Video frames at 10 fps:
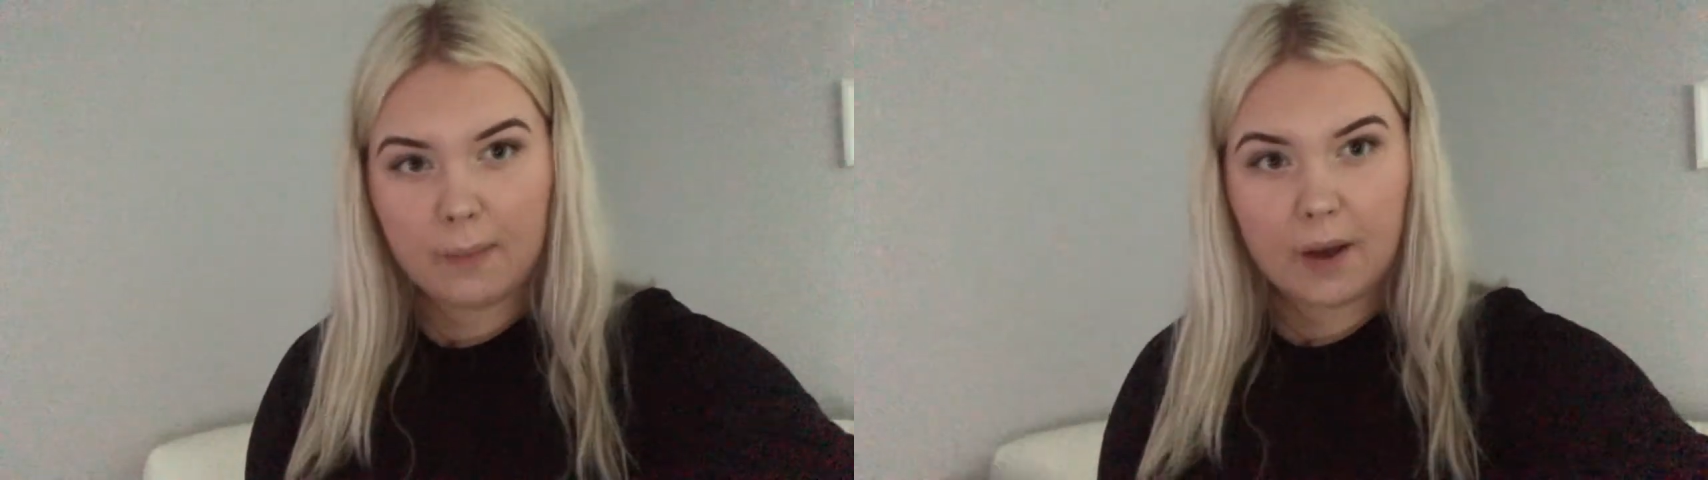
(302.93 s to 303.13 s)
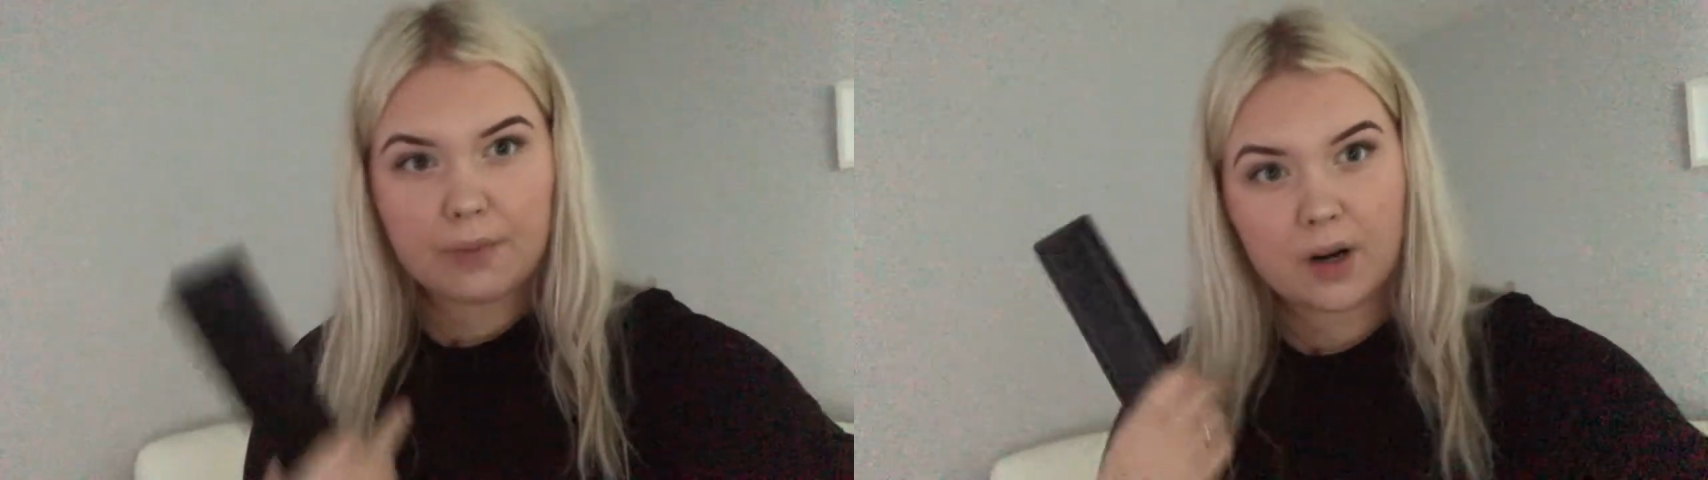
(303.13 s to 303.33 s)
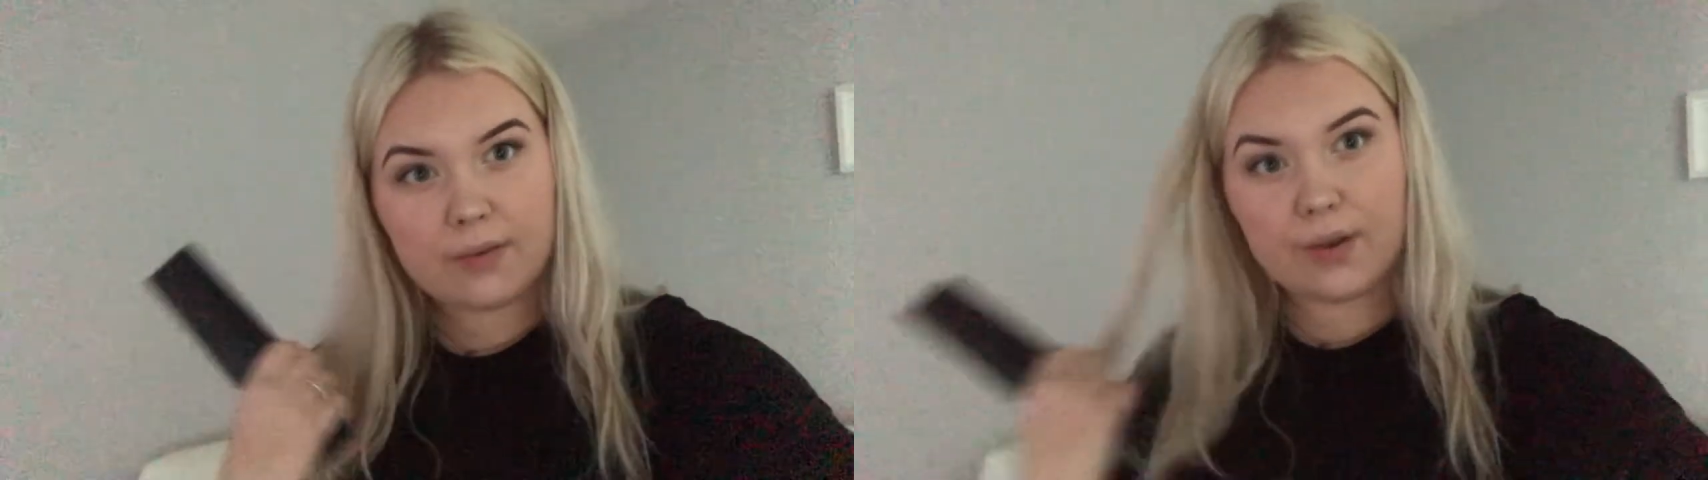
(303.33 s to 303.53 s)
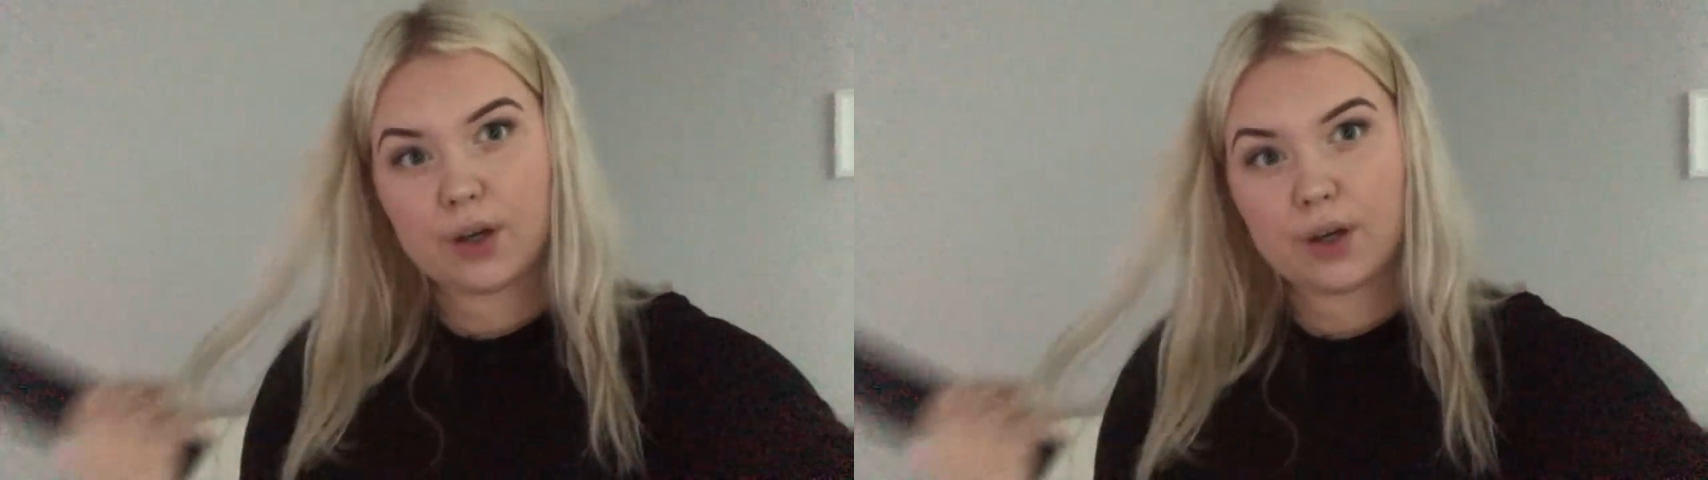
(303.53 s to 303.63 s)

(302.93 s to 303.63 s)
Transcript: out of breath.